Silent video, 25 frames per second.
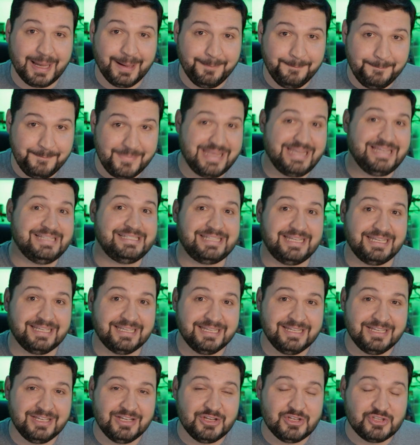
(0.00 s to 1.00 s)
amazing.
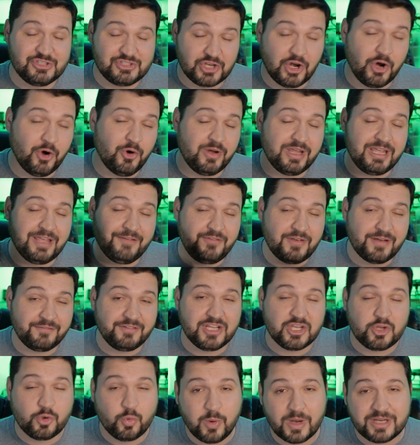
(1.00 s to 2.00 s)
So if you have
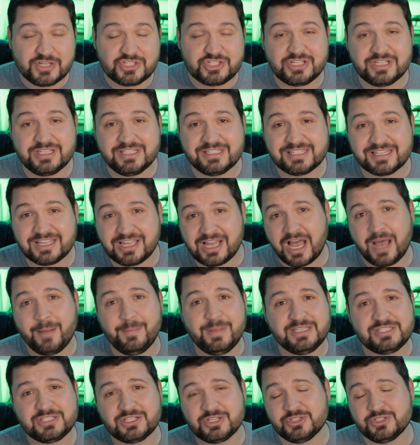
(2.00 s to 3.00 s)
any questions, comments,